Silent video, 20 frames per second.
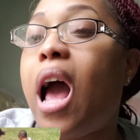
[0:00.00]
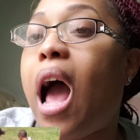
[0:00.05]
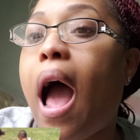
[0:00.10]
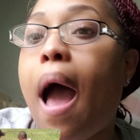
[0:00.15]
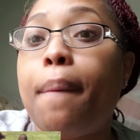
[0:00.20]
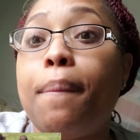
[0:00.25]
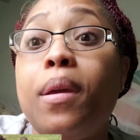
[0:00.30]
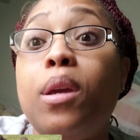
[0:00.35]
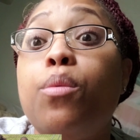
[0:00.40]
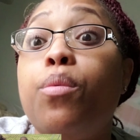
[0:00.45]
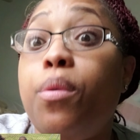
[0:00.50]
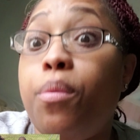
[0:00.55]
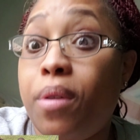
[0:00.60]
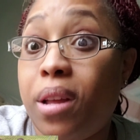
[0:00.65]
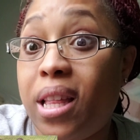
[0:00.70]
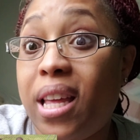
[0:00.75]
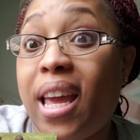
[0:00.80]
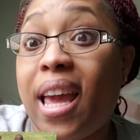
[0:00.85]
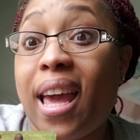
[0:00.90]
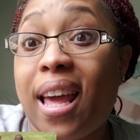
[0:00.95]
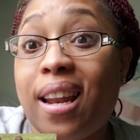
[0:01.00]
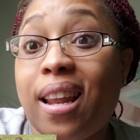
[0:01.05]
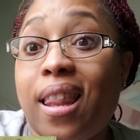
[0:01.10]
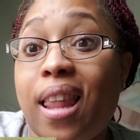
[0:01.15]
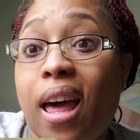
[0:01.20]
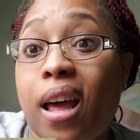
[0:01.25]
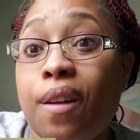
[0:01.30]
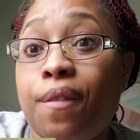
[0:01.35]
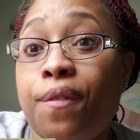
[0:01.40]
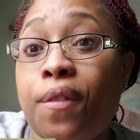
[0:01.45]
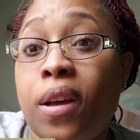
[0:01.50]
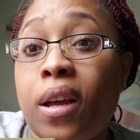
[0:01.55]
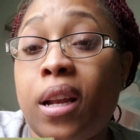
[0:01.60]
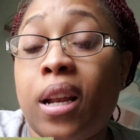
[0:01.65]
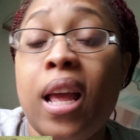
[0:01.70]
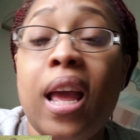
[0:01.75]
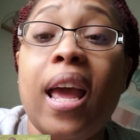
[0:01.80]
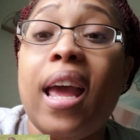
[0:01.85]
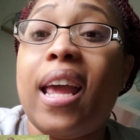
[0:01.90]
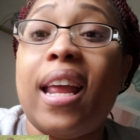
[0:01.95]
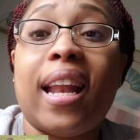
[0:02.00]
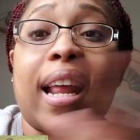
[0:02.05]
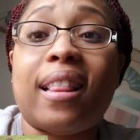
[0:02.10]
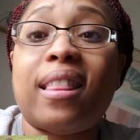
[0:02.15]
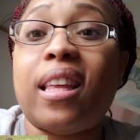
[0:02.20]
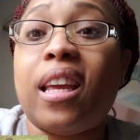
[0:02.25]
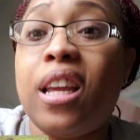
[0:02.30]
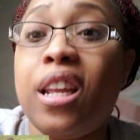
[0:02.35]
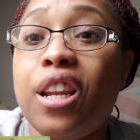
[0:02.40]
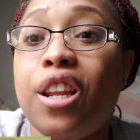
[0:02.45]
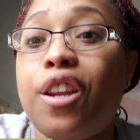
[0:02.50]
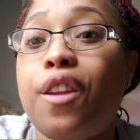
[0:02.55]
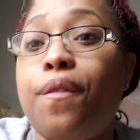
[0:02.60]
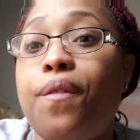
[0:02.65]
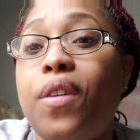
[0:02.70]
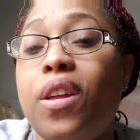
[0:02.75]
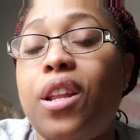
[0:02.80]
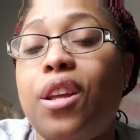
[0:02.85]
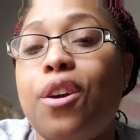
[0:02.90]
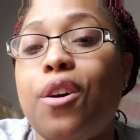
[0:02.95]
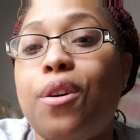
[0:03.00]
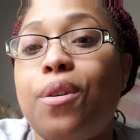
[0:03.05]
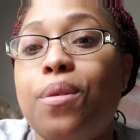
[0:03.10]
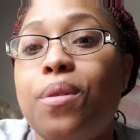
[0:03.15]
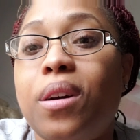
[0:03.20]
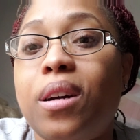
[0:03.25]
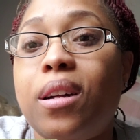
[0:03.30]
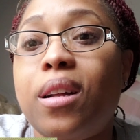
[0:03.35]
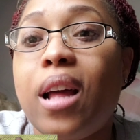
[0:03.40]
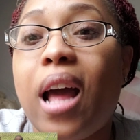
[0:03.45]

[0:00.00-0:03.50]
I mean, we really had a lot of fun. And at the end of the video,